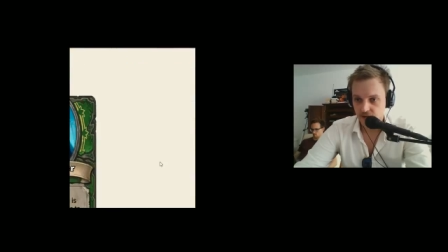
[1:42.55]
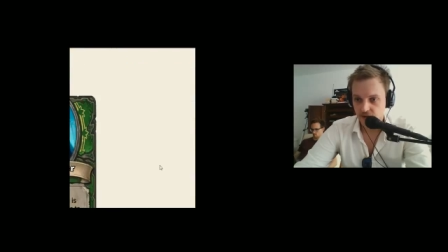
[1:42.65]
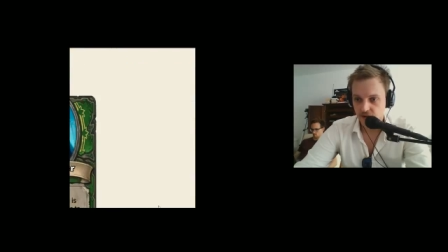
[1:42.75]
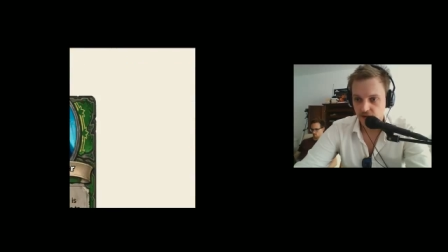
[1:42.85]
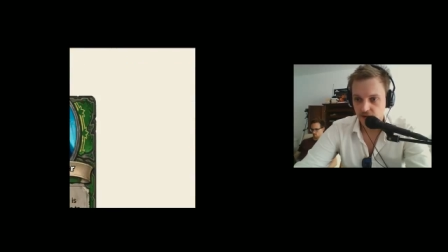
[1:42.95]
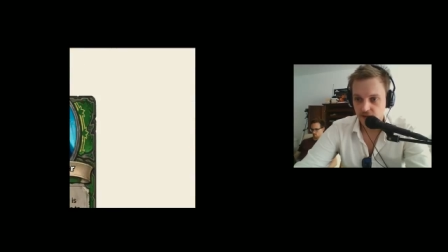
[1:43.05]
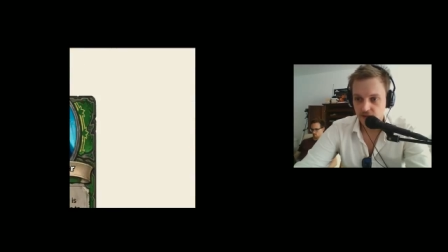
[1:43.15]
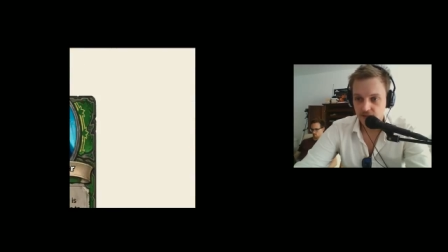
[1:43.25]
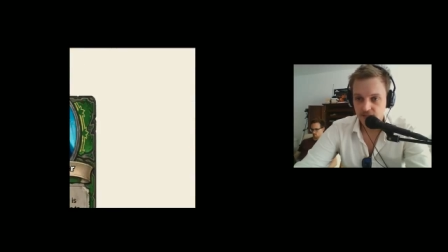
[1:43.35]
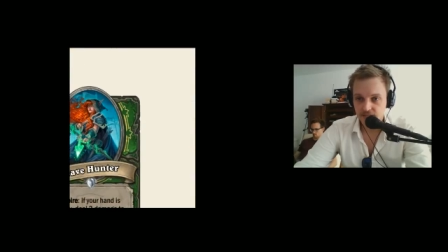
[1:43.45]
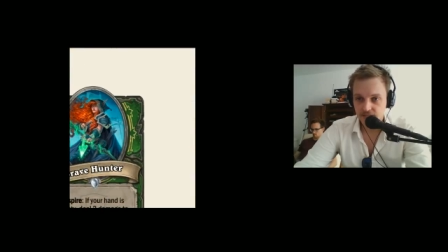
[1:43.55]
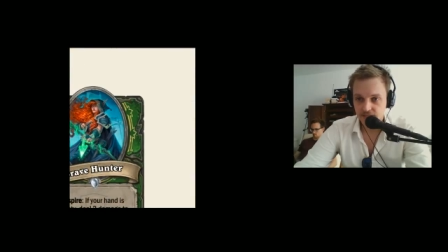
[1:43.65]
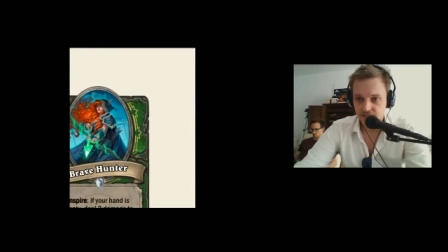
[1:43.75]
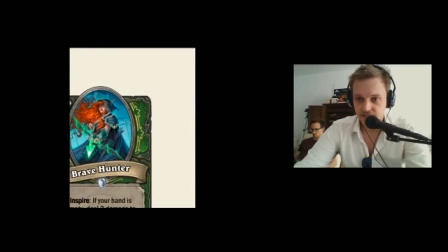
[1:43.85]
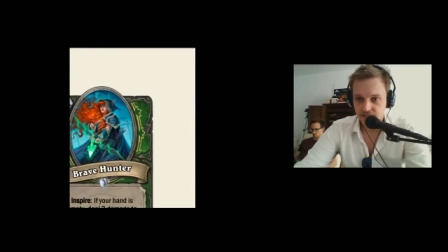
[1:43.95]
Okay, this
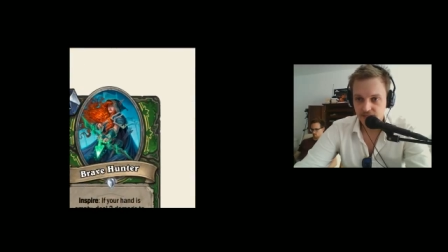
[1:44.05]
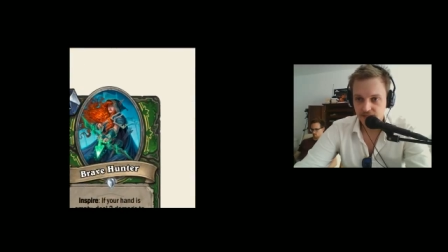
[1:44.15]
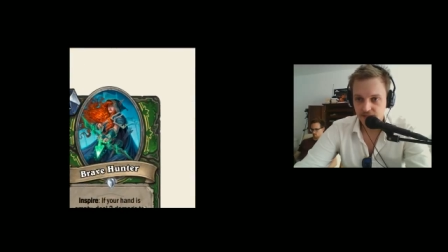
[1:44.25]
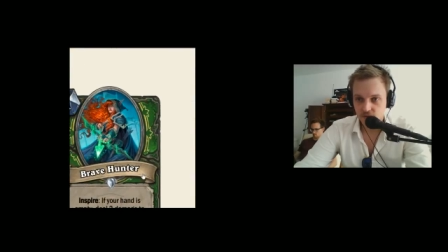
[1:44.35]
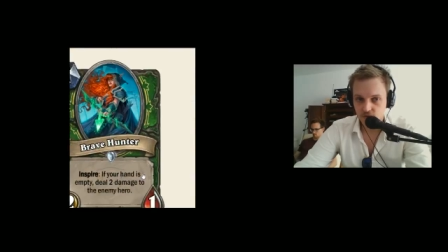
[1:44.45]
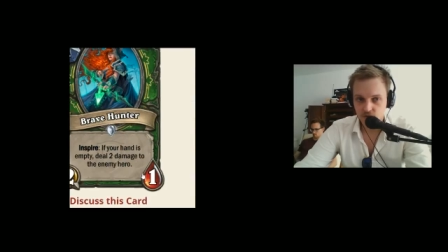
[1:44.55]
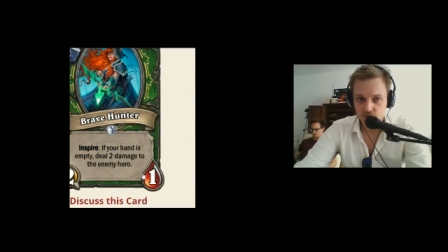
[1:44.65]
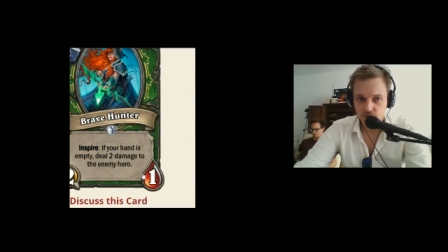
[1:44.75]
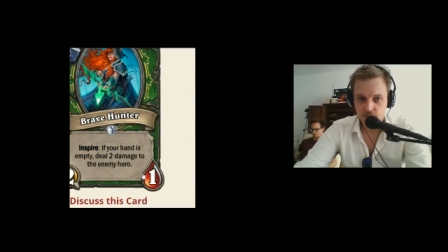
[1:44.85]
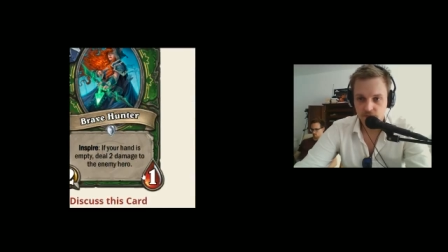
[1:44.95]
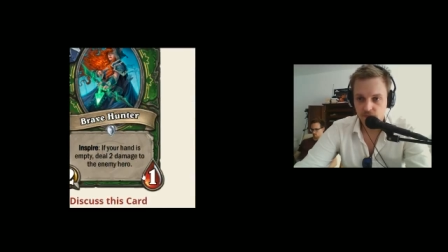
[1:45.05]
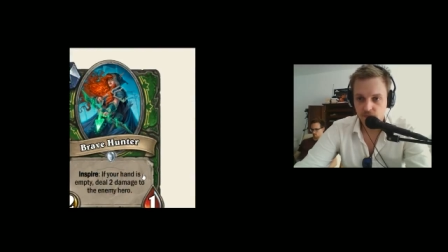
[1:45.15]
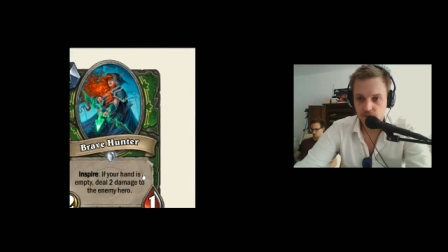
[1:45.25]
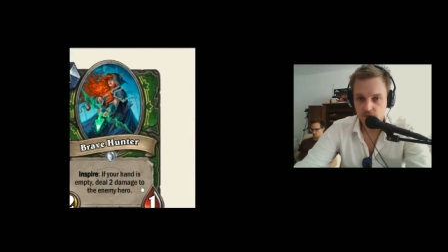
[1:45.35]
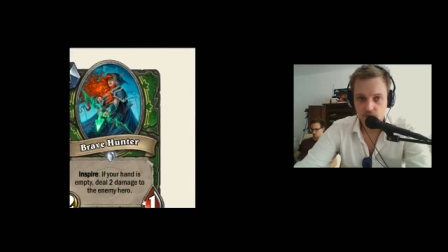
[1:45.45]
is actually also
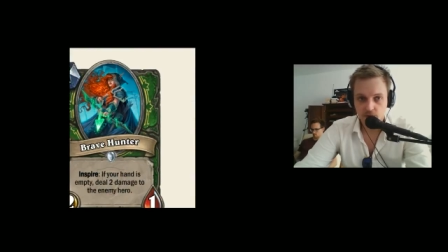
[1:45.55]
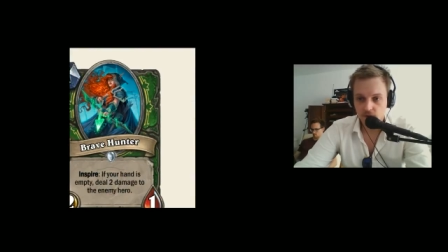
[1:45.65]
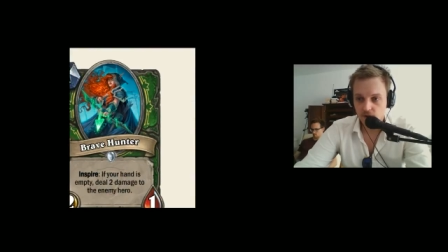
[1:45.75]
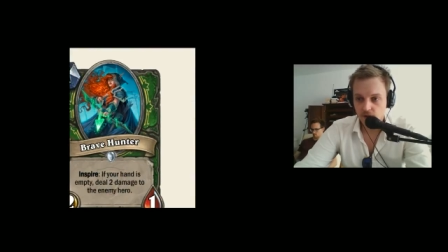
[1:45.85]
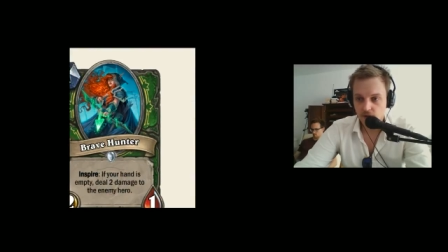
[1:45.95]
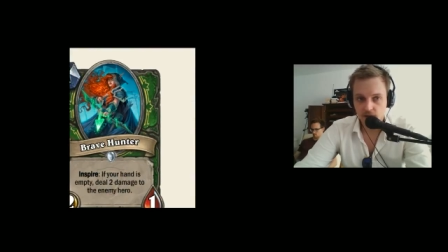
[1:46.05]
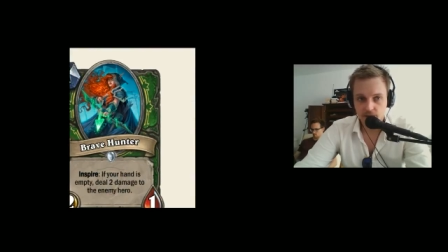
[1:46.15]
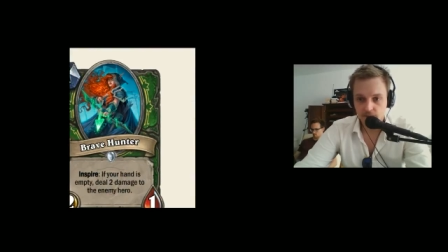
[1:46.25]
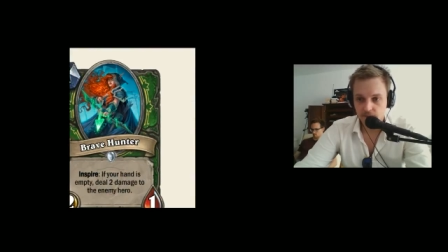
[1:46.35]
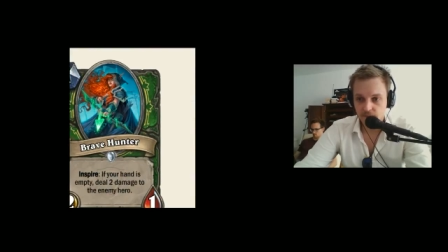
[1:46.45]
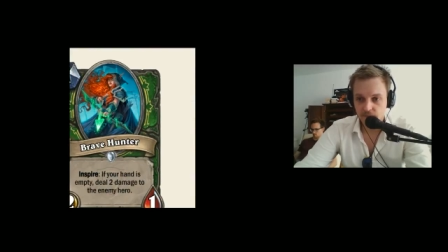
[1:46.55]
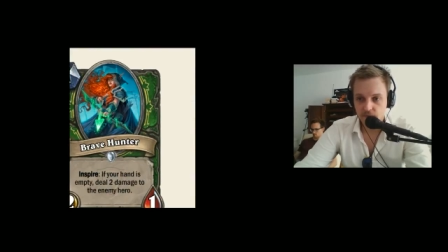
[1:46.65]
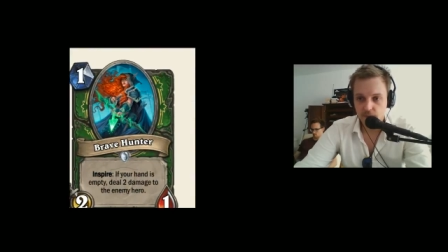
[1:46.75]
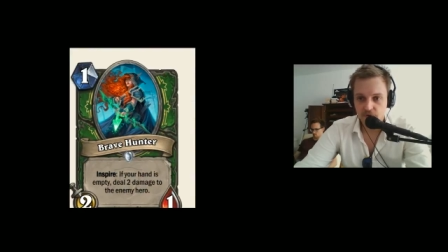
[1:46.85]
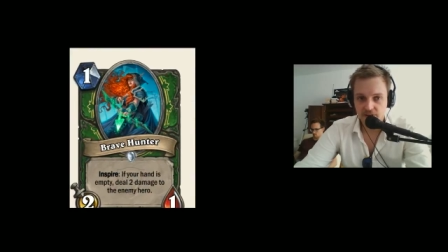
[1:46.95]

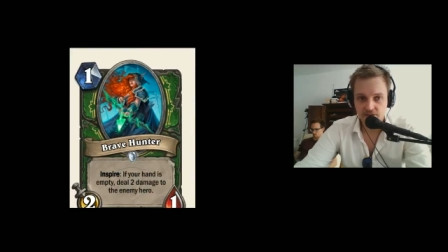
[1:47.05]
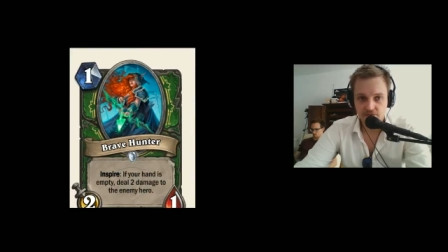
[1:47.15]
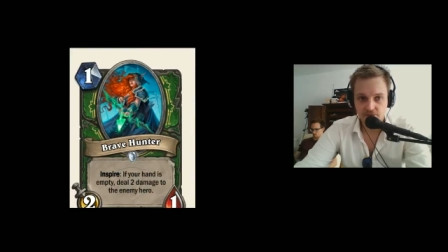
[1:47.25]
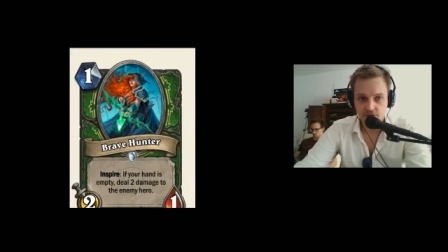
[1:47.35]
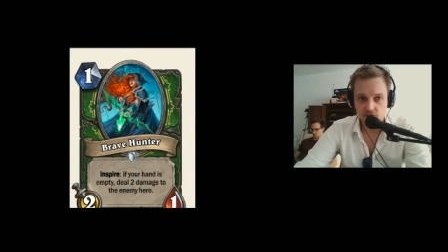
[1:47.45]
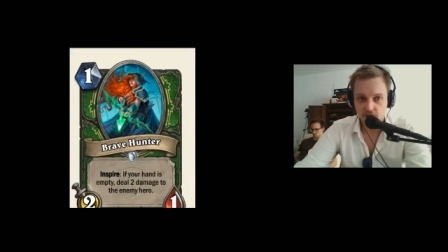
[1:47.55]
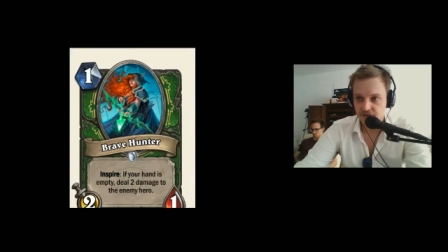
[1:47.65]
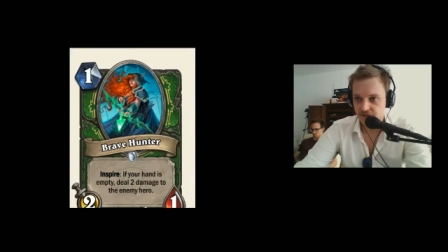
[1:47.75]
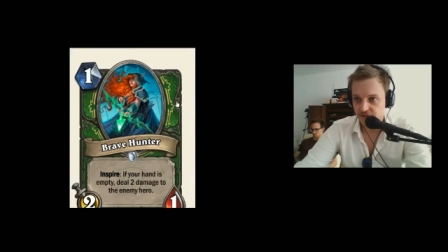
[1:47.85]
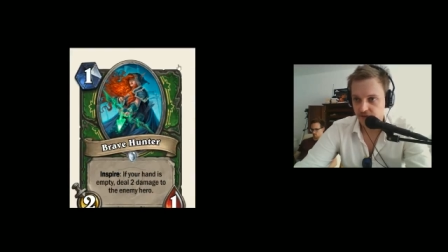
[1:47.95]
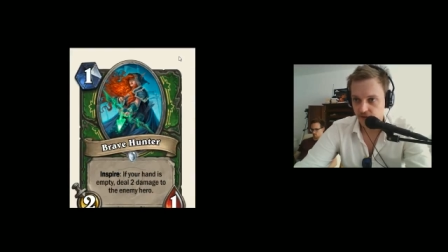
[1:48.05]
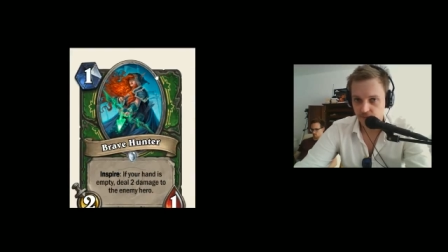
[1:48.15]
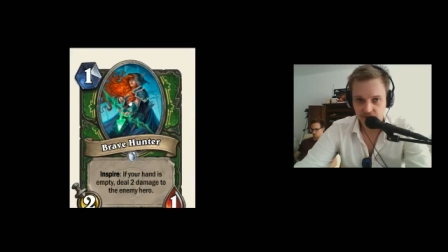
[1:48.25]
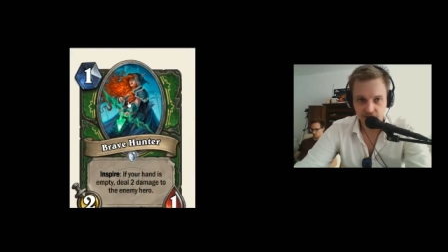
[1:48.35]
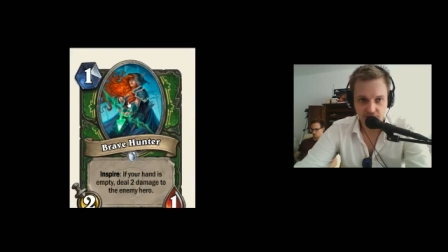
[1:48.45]
the Brave Hunter, or
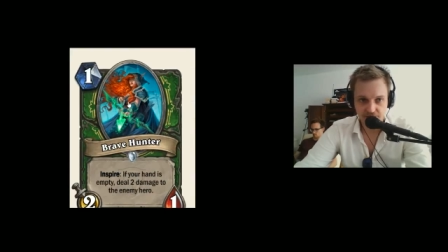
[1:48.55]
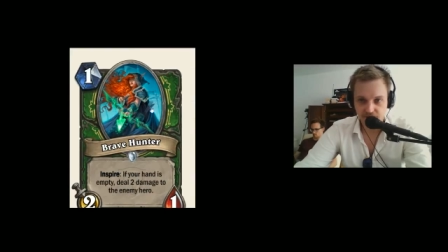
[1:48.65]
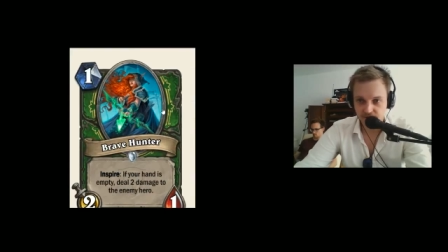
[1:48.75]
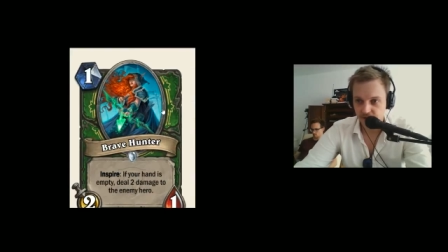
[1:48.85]
Brave Archer.